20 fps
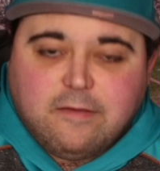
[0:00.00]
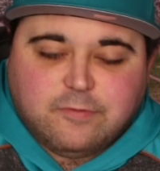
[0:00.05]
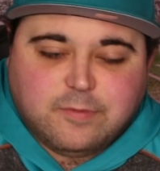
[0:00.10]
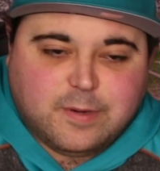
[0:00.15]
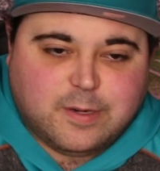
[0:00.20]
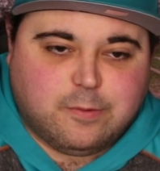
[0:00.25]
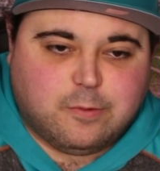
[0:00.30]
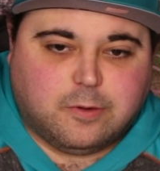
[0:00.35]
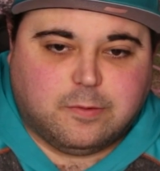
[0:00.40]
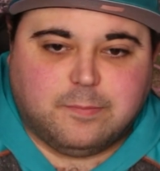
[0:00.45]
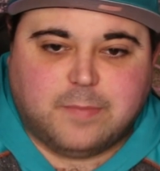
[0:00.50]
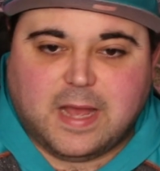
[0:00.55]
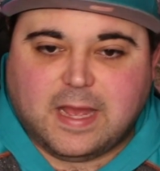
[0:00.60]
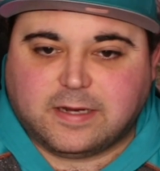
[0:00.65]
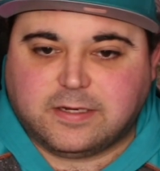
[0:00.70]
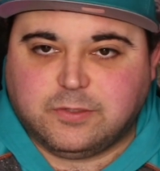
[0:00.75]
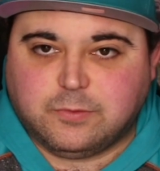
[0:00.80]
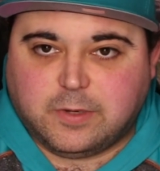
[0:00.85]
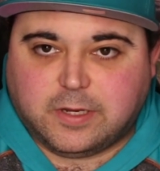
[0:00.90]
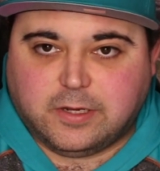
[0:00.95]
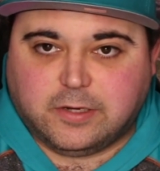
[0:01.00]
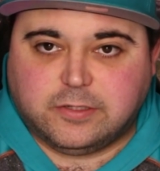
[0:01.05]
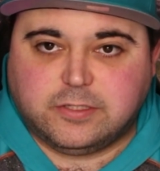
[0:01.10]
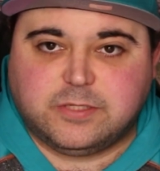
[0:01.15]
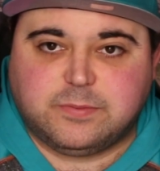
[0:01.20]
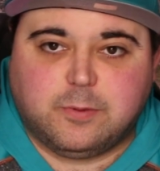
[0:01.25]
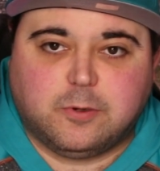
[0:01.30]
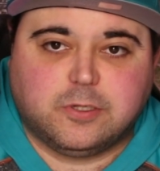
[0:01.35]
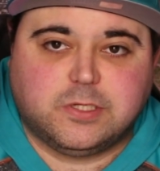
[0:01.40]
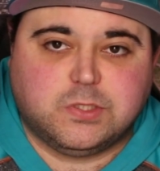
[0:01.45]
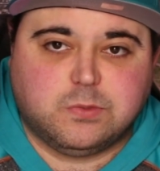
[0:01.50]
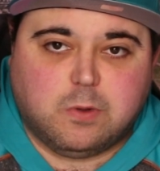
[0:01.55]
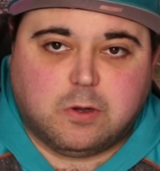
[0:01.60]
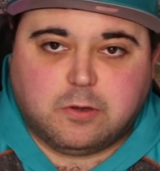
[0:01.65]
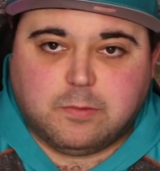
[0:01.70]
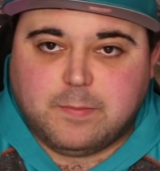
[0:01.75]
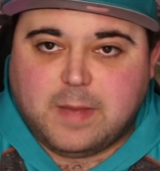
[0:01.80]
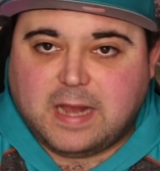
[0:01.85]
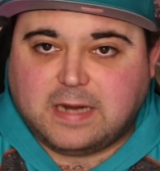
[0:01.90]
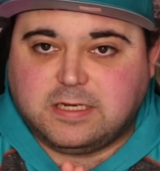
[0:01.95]
Hey everybody, welcome back to Huge Sports and
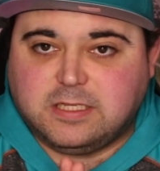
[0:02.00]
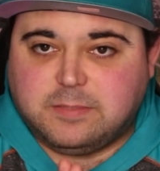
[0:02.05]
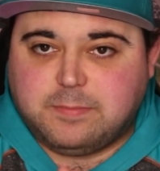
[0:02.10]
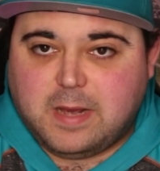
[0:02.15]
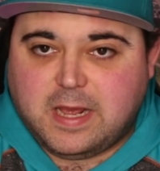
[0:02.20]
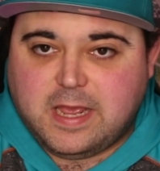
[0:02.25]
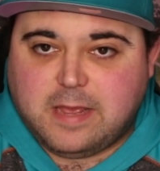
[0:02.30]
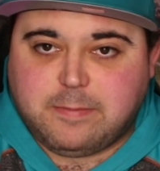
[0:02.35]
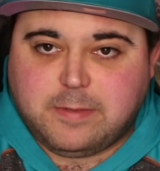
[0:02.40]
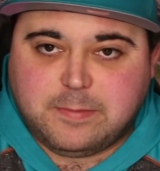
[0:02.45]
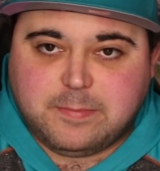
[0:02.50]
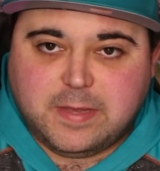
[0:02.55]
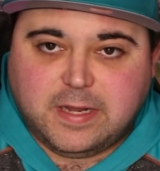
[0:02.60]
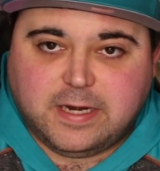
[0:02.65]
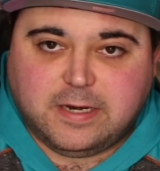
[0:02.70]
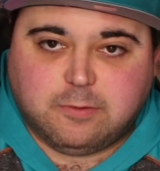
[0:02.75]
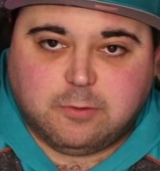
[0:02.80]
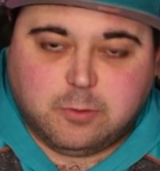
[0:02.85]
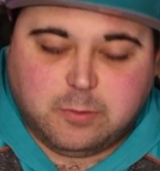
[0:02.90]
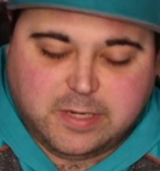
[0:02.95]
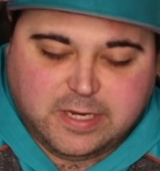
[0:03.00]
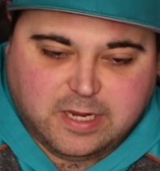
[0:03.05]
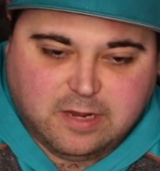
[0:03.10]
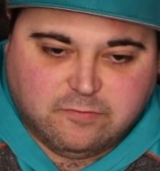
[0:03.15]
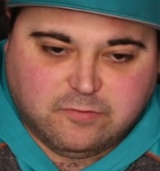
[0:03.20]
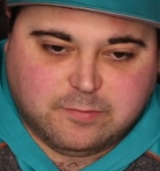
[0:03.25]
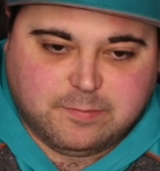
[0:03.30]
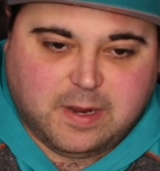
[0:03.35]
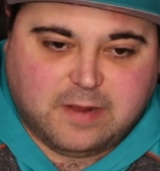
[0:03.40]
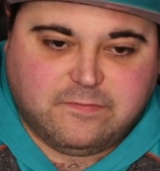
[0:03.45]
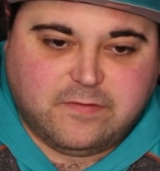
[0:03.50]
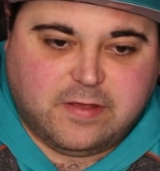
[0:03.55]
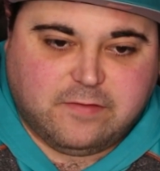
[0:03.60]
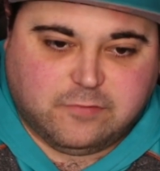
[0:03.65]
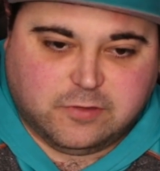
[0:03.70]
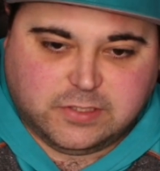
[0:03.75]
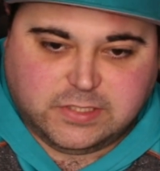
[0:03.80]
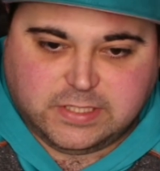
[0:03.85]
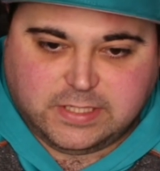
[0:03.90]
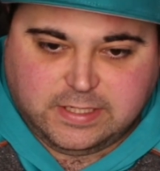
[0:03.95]
welcome back to the Miami Minute where we cover my
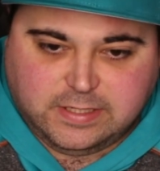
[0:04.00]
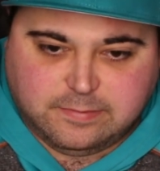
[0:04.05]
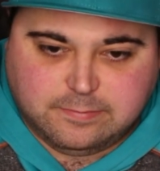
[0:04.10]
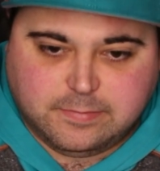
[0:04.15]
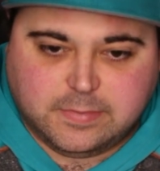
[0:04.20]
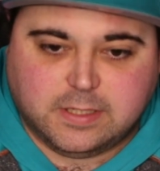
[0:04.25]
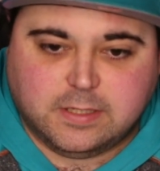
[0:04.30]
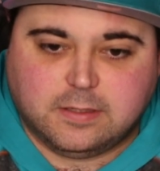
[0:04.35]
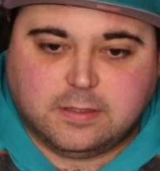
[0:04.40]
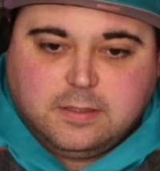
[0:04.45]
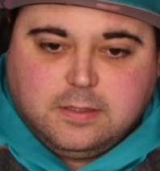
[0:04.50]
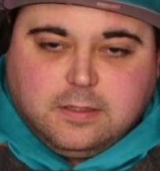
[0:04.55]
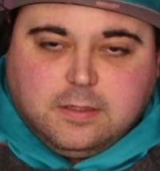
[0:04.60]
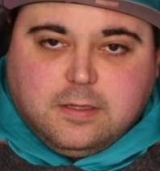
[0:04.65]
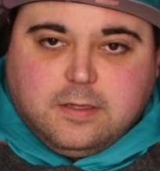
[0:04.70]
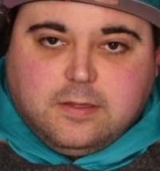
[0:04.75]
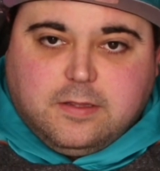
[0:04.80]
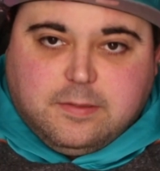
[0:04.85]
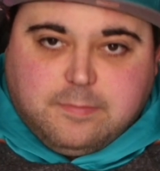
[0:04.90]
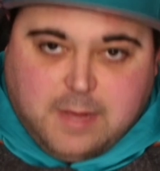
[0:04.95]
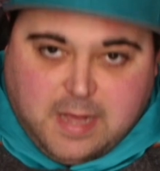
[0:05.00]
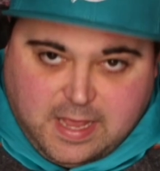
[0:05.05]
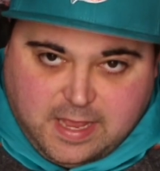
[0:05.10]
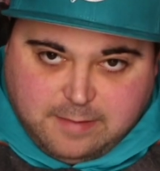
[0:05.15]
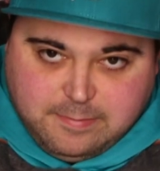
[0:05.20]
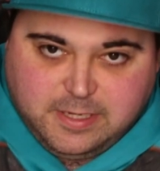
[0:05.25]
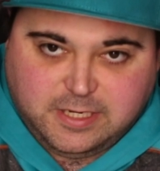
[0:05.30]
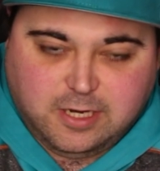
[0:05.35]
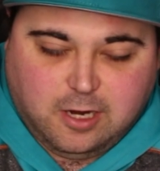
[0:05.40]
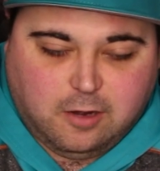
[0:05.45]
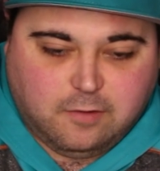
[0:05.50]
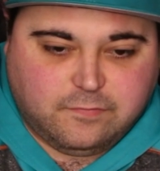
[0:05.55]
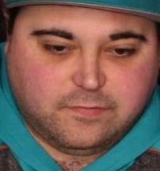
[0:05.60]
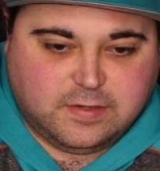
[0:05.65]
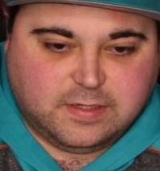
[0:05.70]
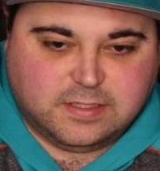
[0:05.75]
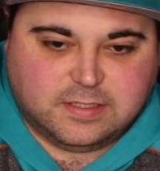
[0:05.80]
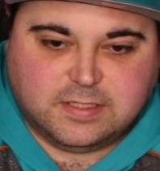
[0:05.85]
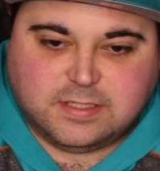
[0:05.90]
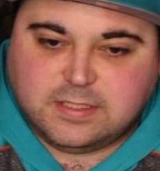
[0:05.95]
favorite team, the Miami
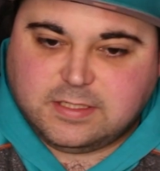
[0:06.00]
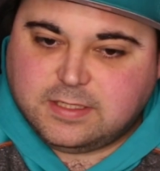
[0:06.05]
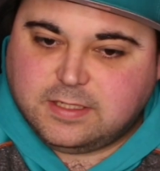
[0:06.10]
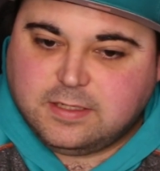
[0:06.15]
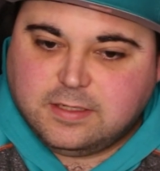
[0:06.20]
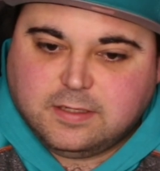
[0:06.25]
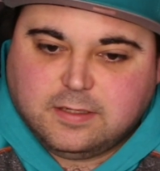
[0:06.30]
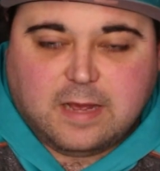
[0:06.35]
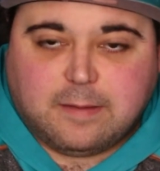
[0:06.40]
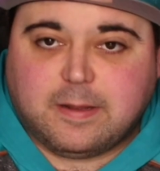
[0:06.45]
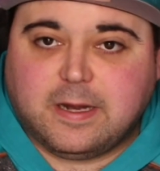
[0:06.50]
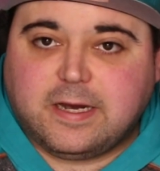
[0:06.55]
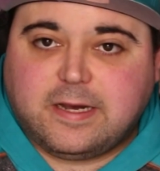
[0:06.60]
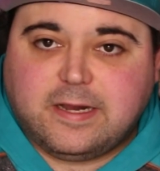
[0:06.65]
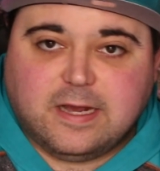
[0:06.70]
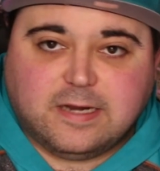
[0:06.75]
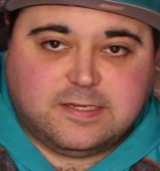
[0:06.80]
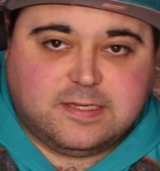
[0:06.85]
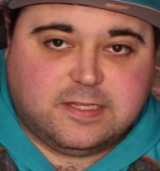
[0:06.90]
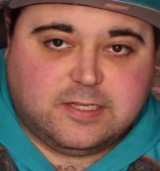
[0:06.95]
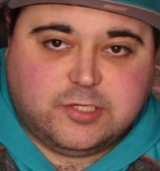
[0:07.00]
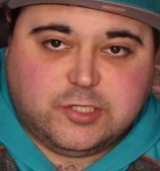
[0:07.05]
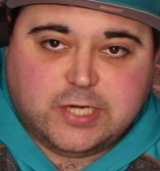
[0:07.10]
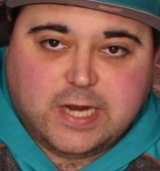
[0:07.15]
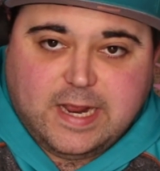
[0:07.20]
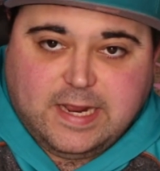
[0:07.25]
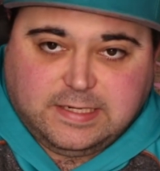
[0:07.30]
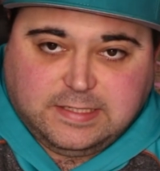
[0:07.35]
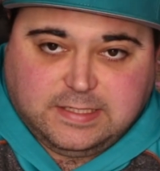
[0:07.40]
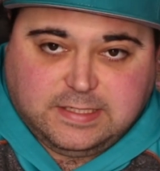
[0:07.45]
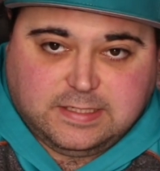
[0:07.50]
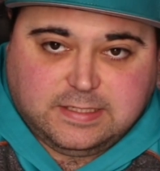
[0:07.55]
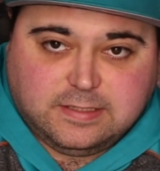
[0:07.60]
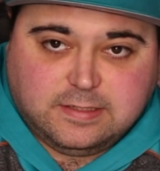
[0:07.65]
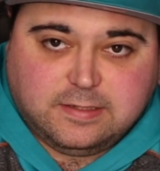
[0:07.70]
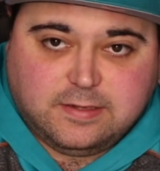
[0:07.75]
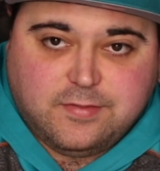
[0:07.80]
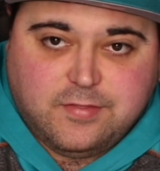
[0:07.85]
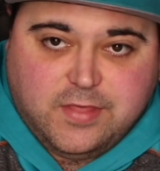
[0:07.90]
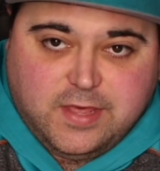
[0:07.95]
Dolphins. Now I'm going to cut to the chase.
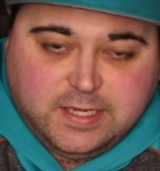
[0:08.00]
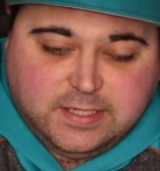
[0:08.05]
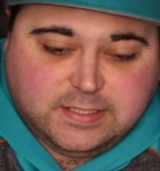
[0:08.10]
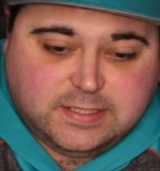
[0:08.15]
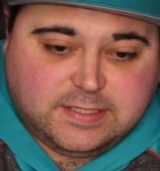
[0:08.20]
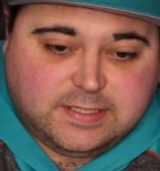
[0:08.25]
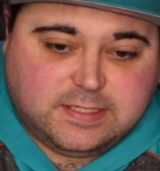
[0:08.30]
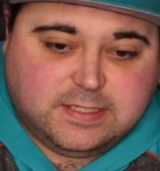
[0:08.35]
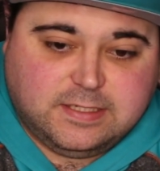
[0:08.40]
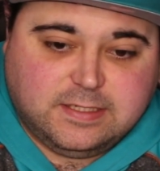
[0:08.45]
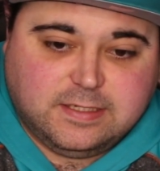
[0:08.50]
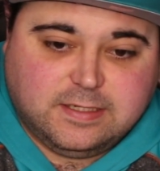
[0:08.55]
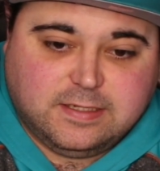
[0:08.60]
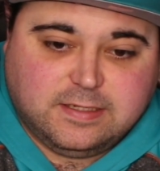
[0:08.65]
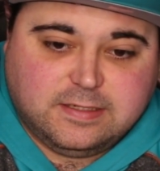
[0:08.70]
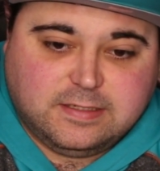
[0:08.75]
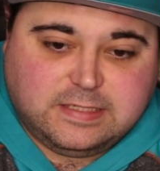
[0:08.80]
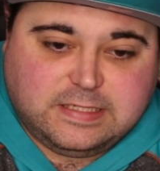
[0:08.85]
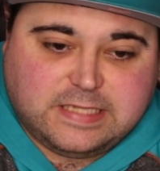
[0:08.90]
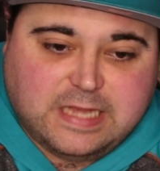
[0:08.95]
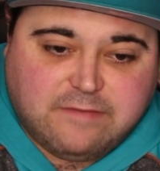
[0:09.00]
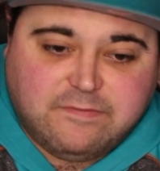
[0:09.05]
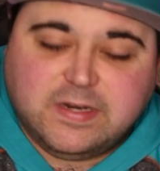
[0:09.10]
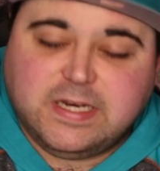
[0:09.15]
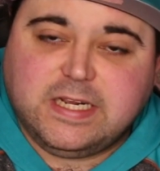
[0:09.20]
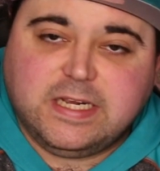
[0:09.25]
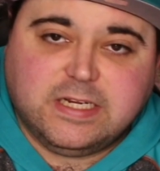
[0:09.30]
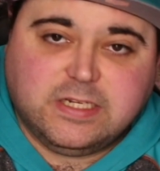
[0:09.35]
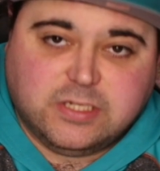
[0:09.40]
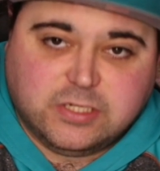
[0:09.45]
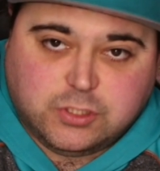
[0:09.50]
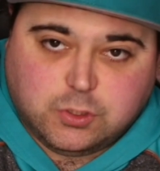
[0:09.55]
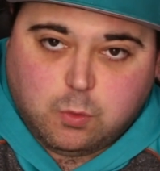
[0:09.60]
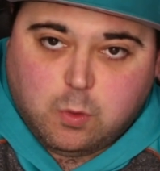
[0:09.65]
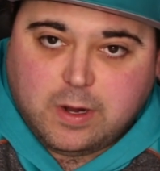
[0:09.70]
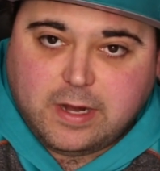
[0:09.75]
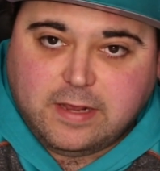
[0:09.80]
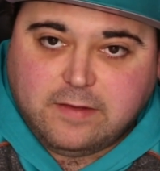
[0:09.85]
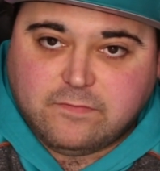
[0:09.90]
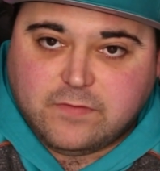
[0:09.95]
This
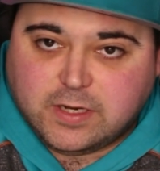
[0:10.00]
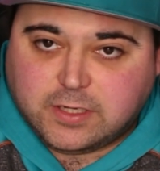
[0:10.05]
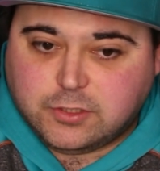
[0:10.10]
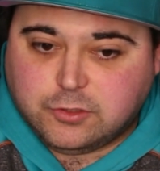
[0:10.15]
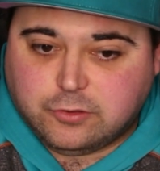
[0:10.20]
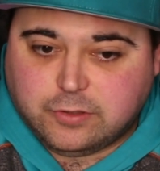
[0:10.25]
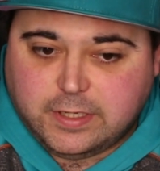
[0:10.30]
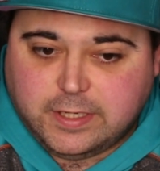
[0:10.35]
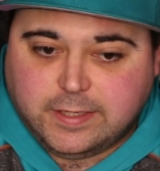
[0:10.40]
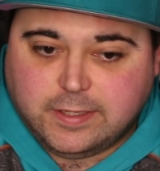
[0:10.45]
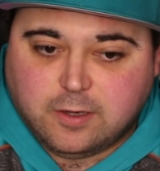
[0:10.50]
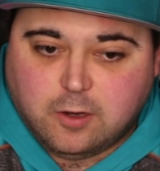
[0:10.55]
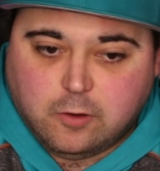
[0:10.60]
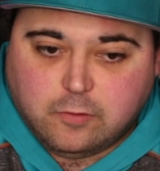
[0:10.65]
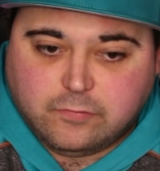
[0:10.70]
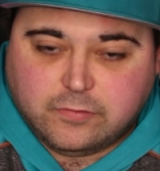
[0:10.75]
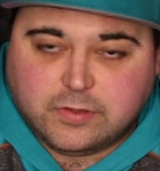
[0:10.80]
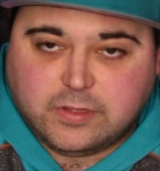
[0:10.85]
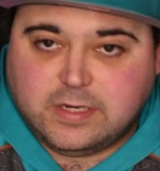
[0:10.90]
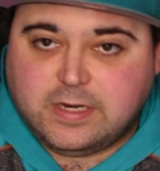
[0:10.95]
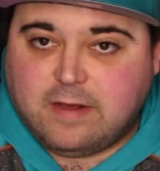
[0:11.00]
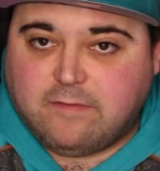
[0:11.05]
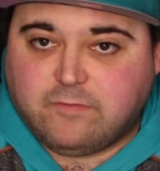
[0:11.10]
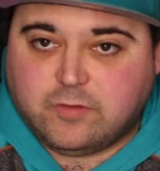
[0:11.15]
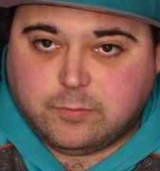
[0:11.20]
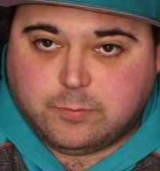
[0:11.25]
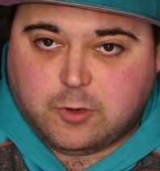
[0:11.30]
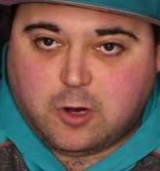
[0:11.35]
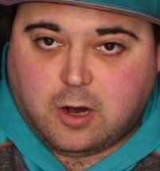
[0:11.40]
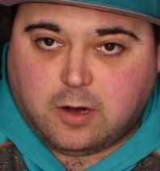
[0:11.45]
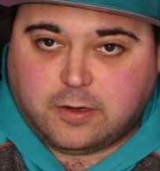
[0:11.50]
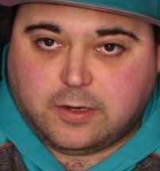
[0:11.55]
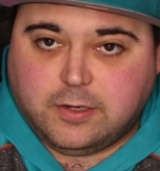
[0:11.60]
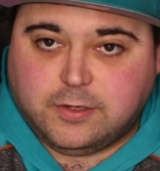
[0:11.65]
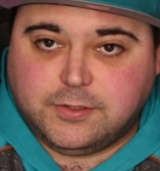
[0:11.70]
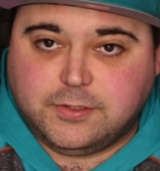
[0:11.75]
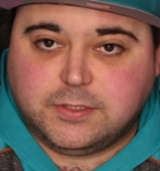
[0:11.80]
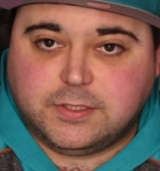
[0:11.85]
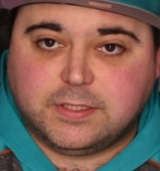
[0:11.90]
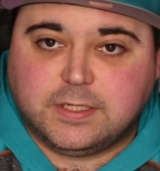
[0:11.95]
70-20 victory over the Denver
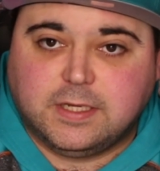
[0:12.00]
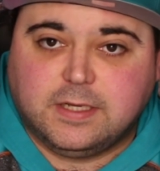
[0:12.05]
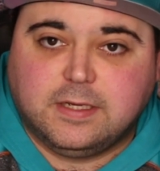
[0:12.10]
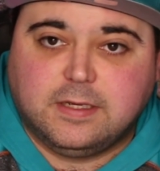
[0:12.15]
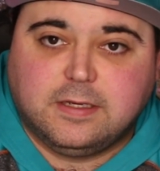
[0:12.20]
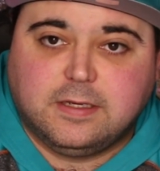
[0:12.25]
Broncos,